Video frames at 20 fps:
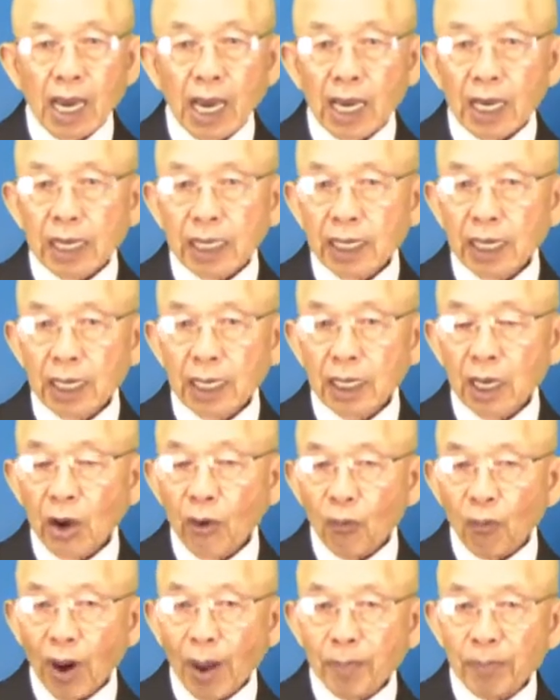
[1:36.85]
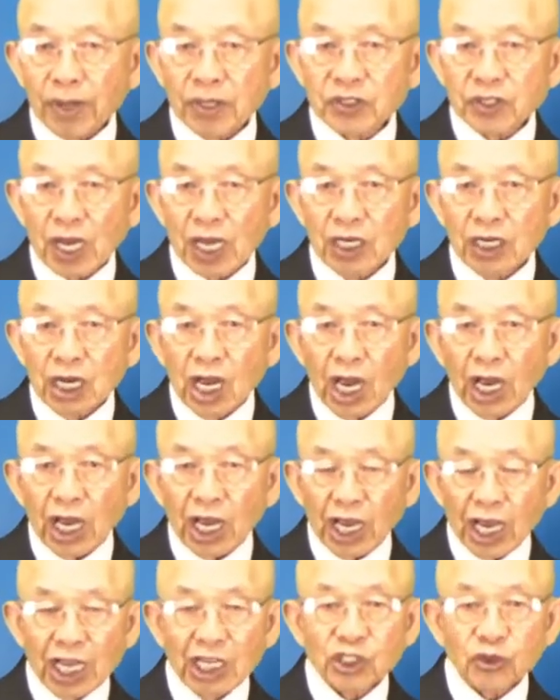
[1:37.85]
he represents
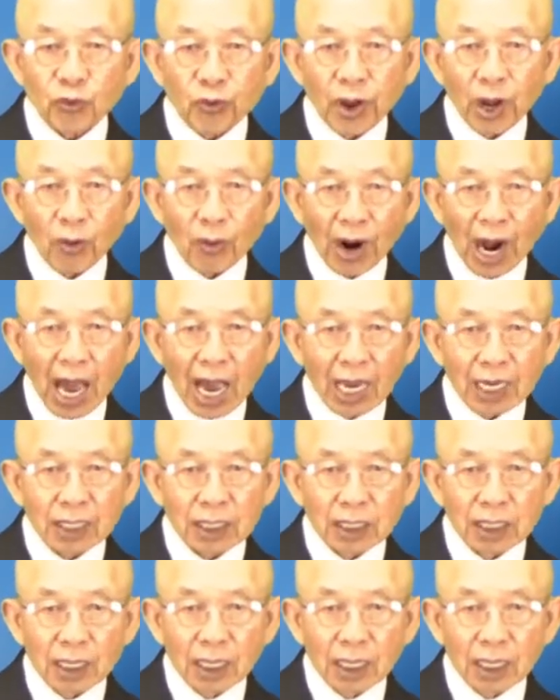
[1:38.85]
Israelite